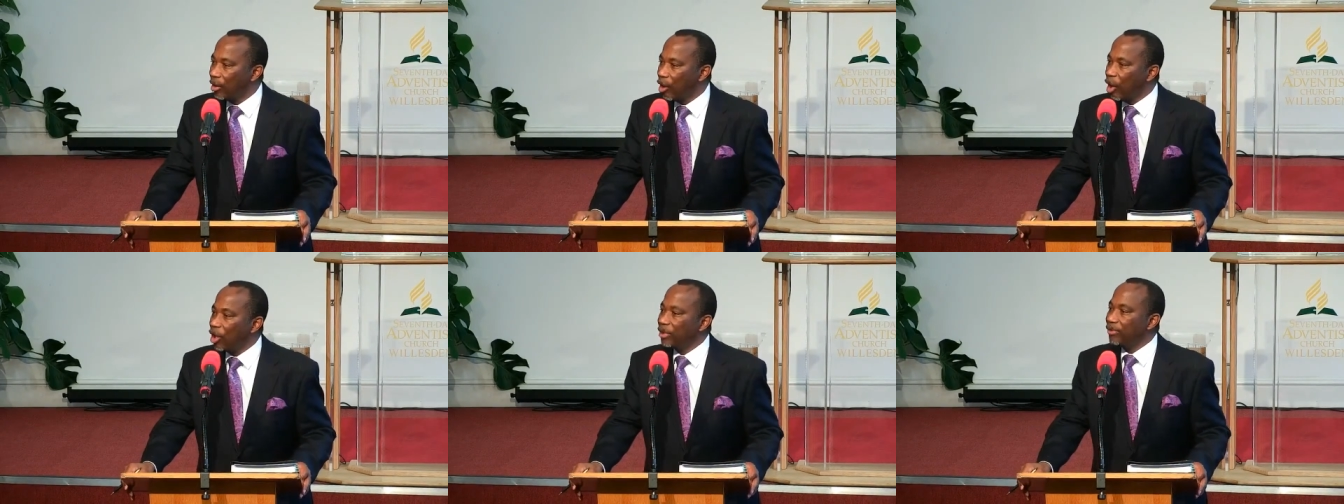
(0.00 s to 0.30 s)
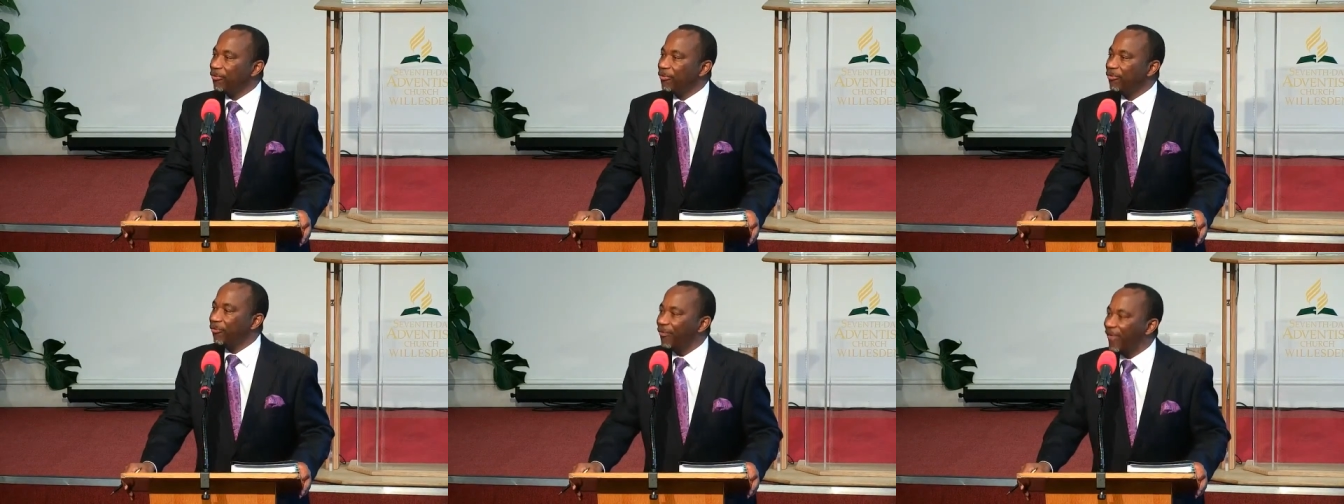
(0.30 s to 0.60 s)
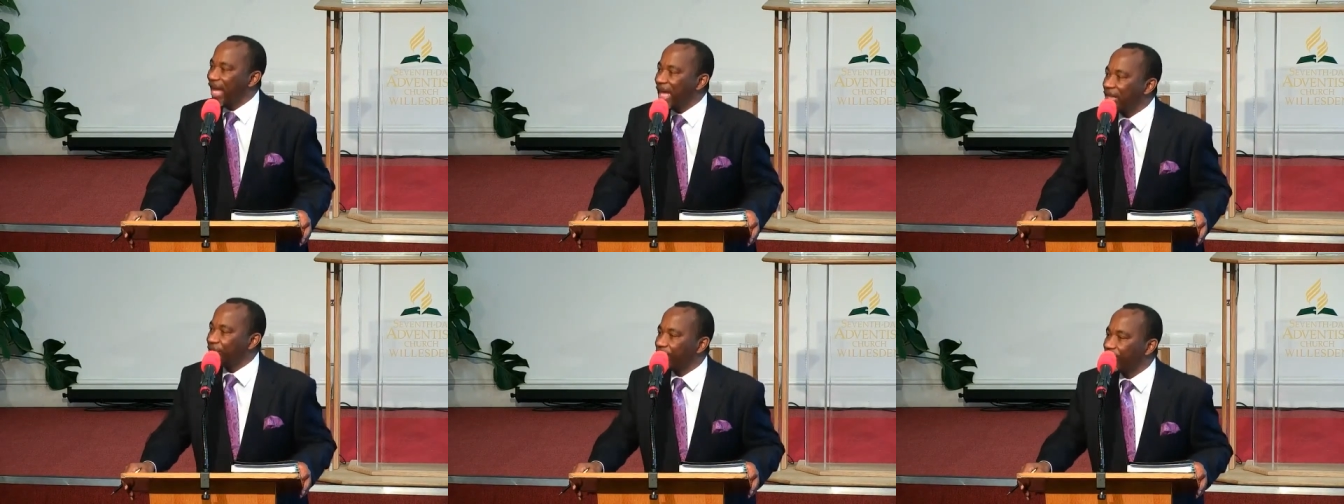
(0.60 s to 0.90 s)

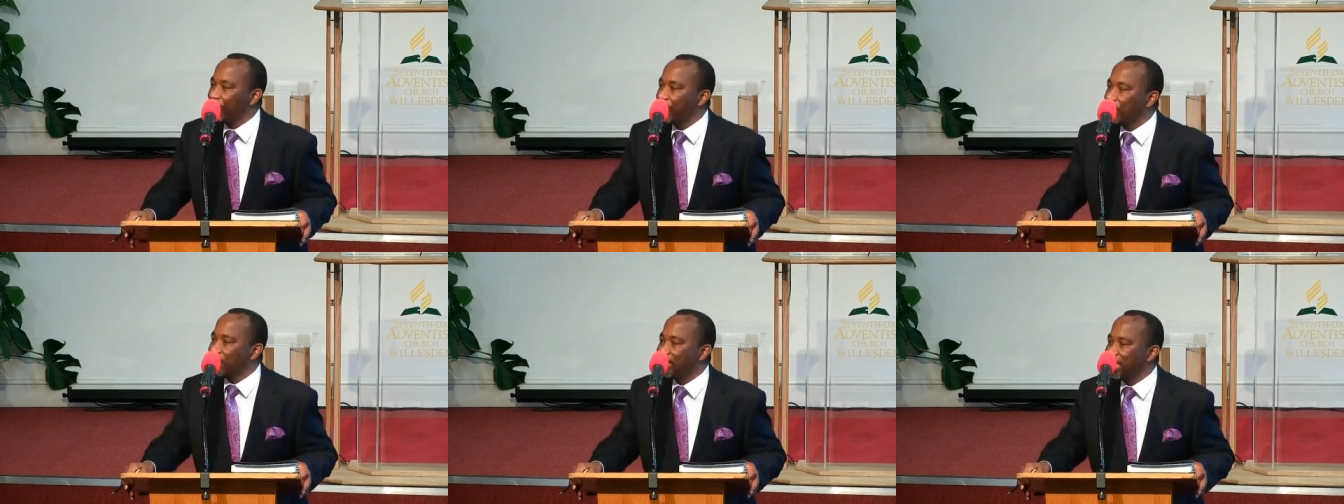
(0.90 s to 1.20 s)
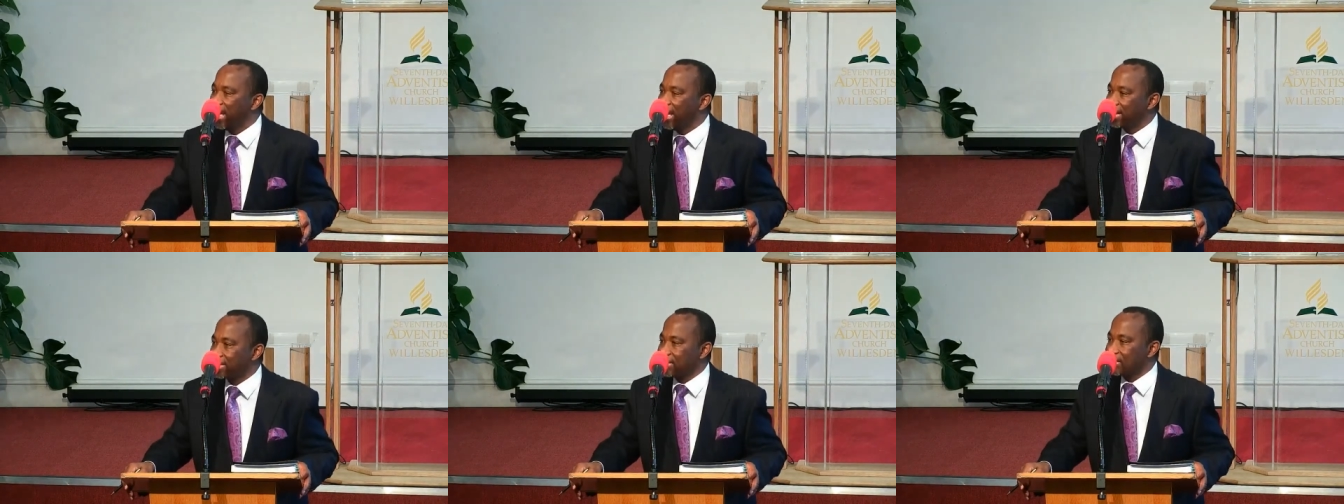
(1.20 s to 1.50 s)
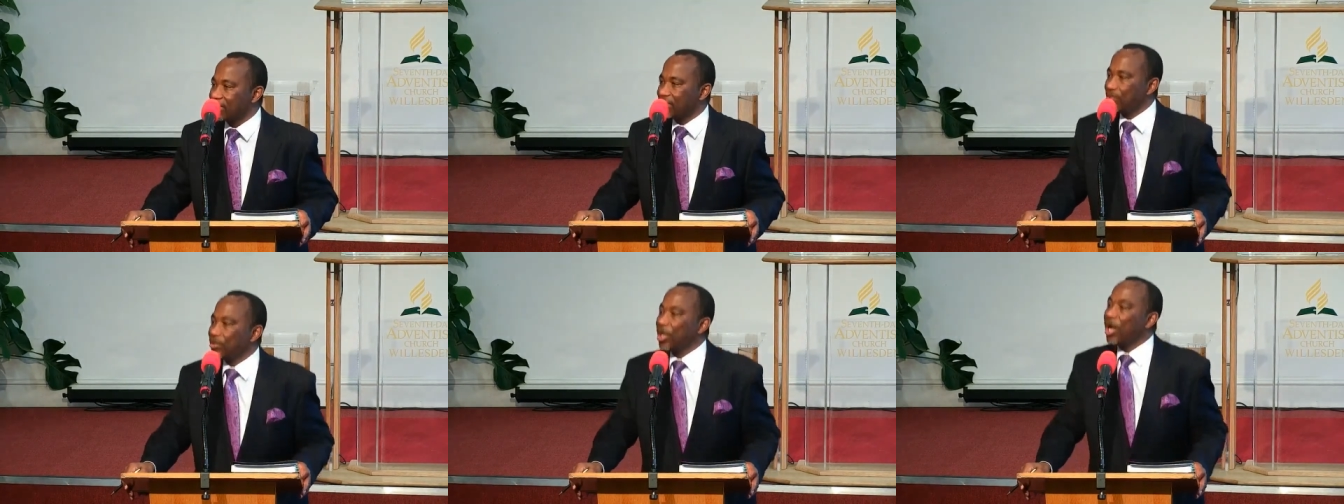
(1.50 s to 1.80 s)
unfaithfulness
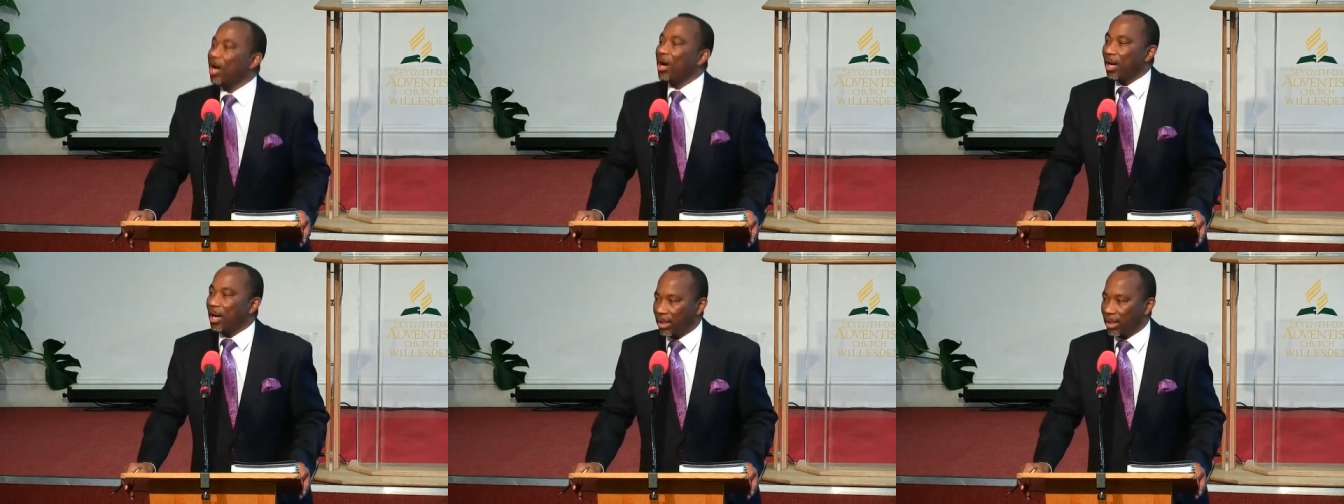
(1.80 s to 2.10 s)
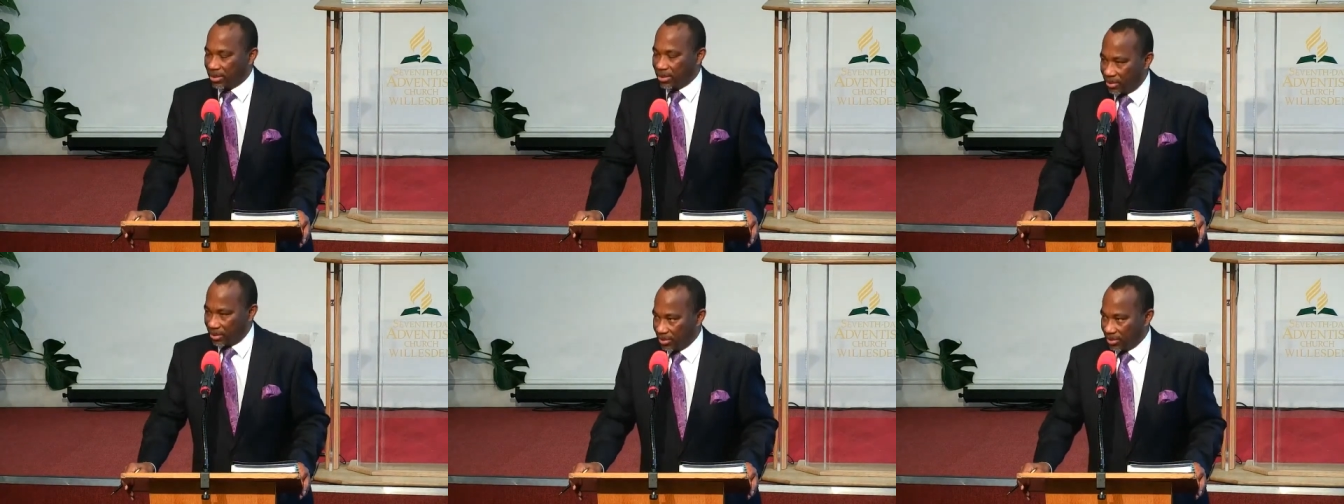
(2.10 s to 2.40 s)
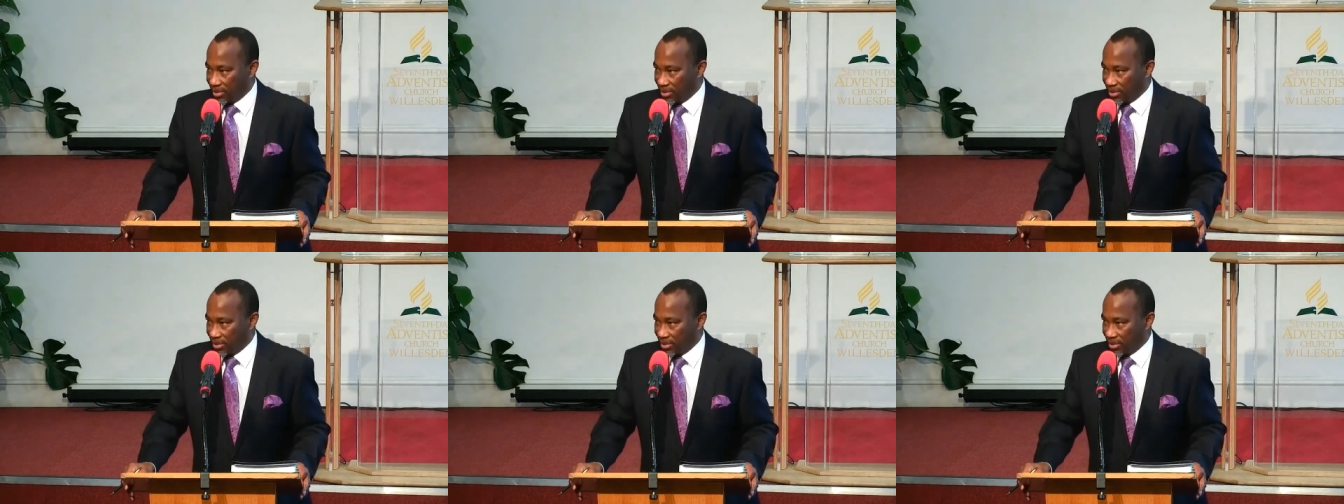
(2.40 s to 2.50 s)
to God,